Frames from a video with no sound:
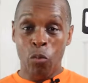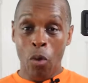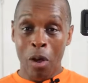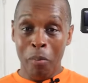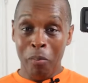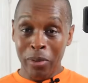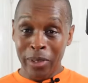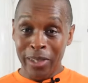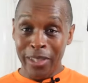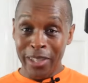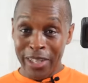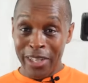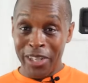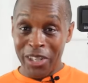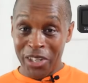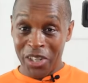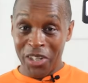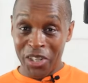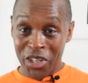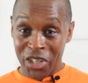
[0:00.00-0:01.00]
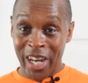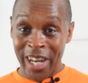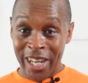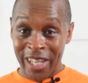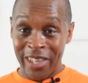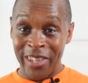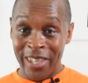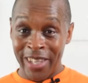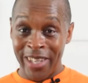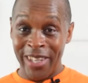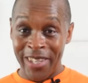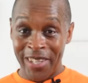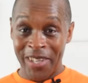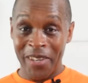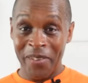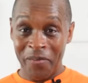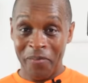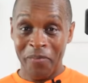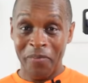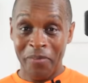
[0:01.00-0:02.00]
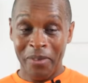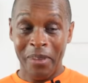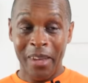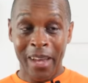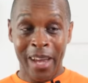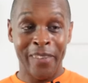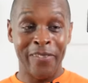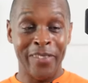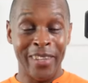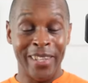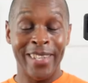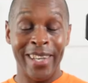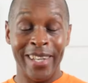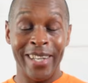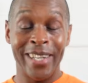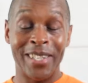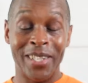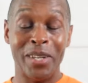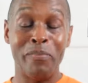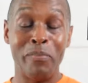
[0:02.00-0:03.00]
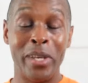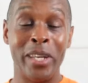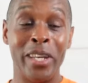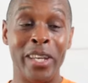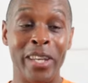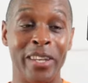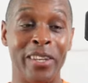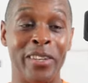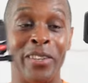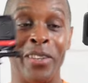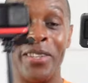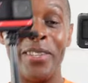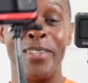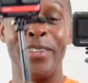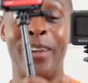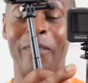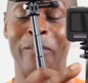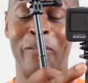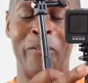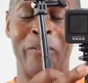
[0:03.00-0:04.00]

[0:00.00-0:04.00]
wobble these, shake these, and the Telesin Mini does not